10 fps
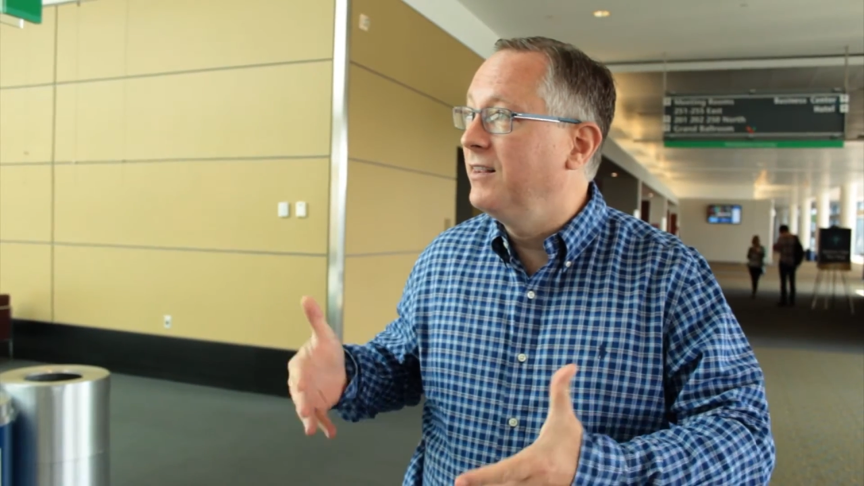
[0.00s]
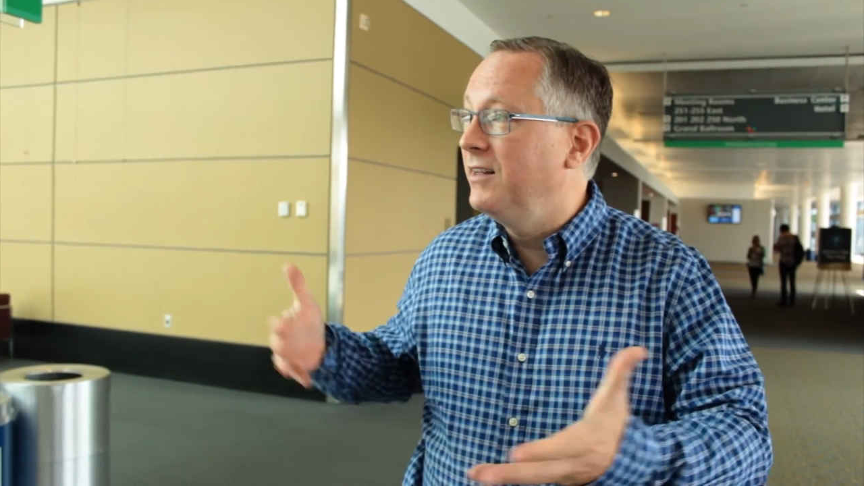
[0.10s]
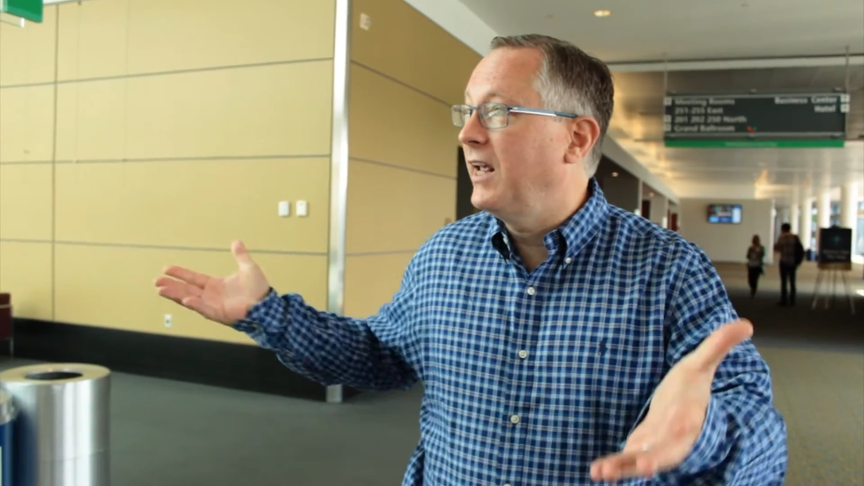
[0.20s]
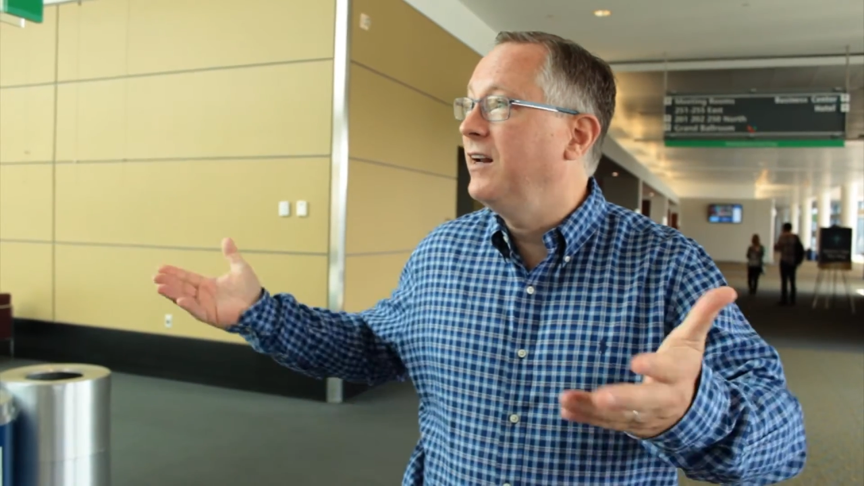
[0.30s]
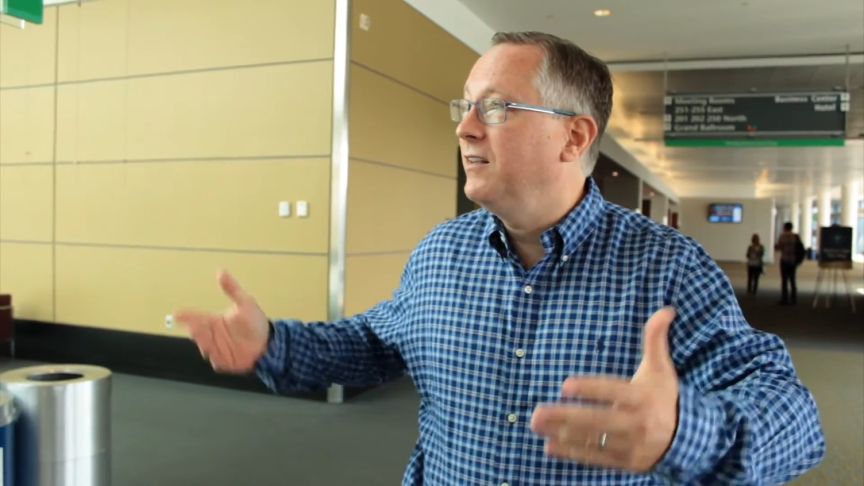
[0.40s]
the
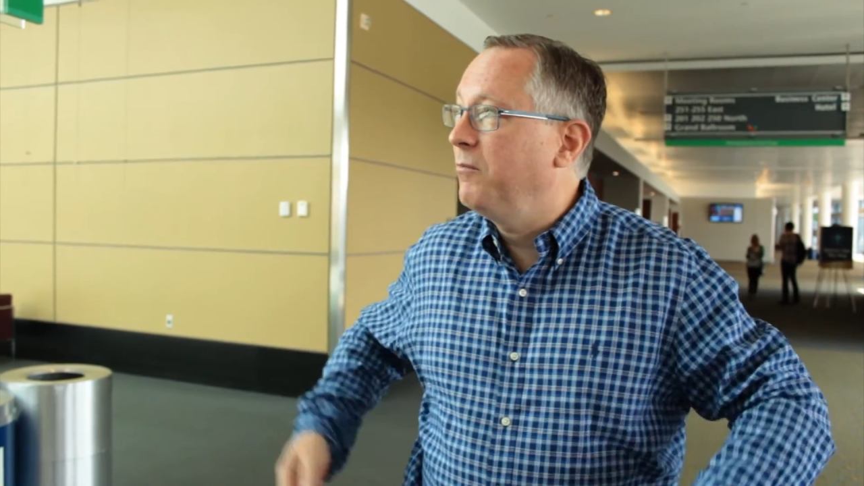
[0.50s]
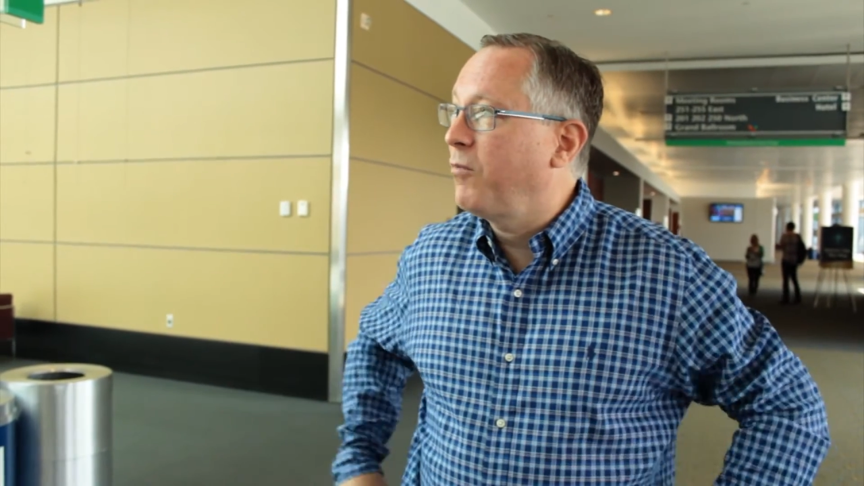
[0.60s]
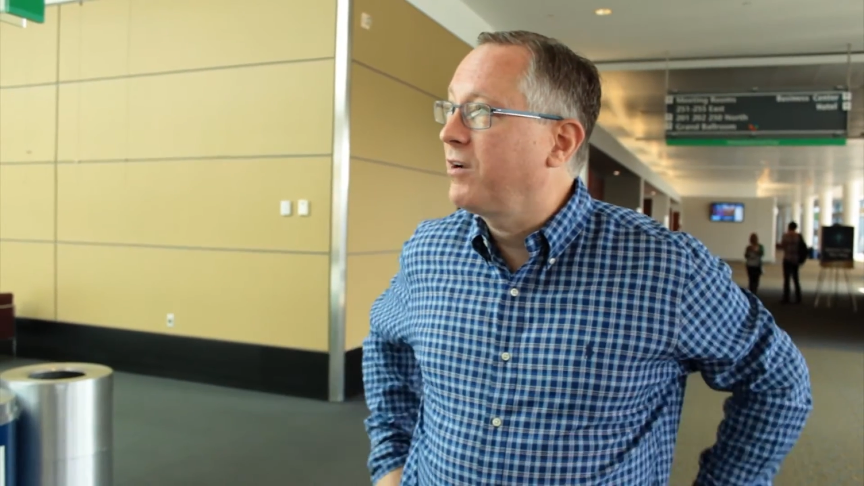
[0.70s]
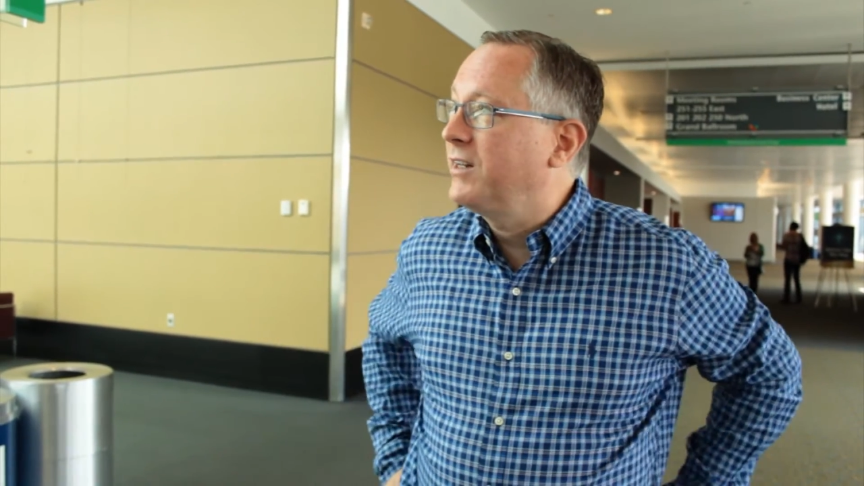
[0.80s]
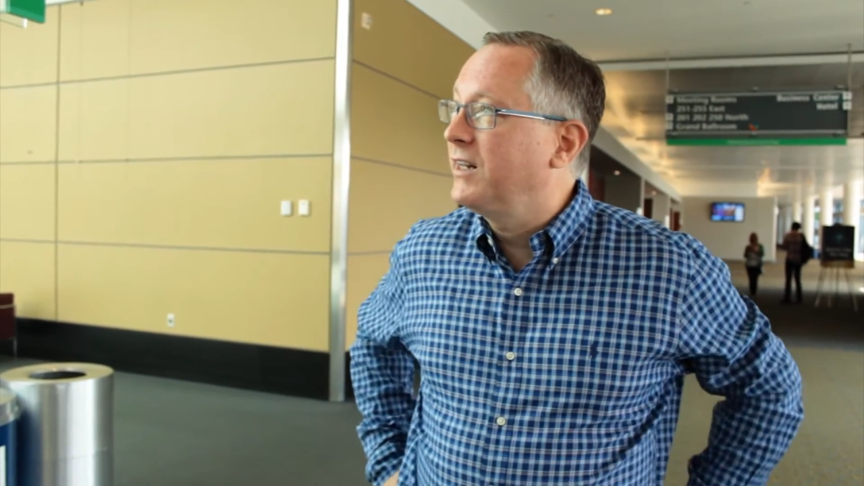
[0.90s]
data that
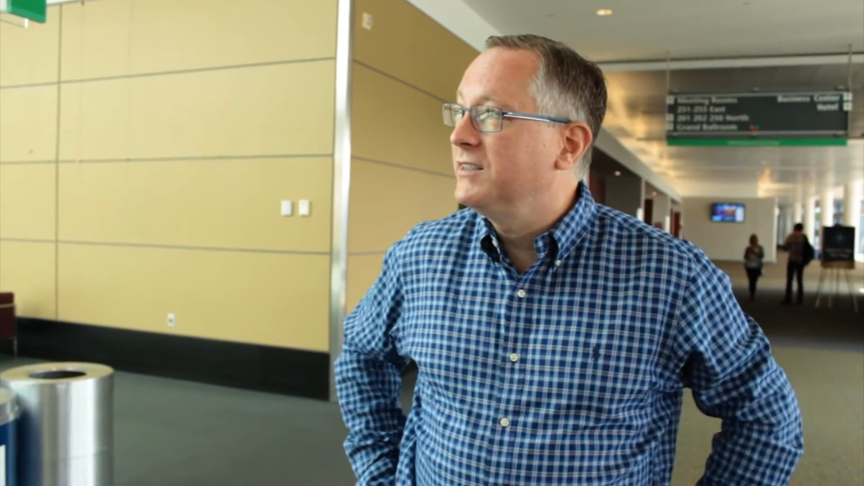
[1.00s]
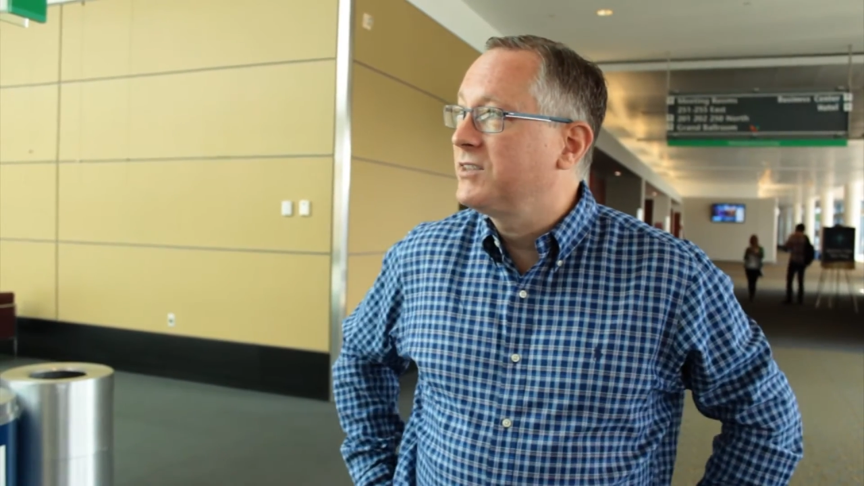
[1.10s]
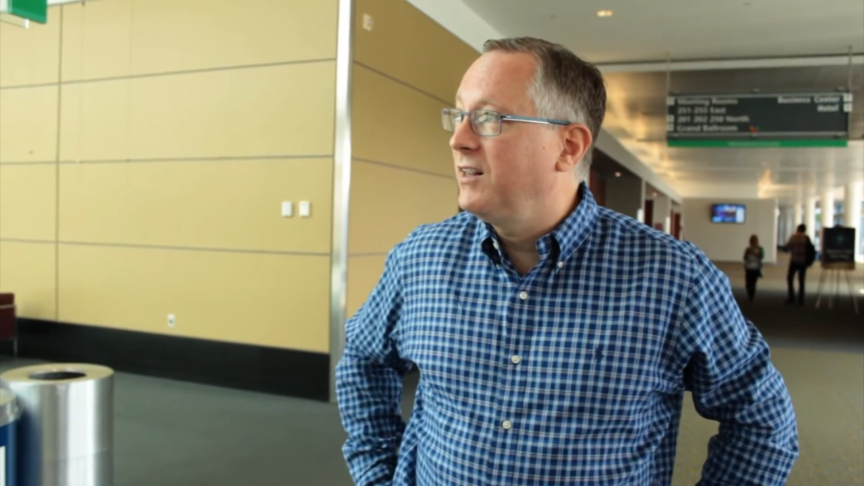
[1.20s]
marketing has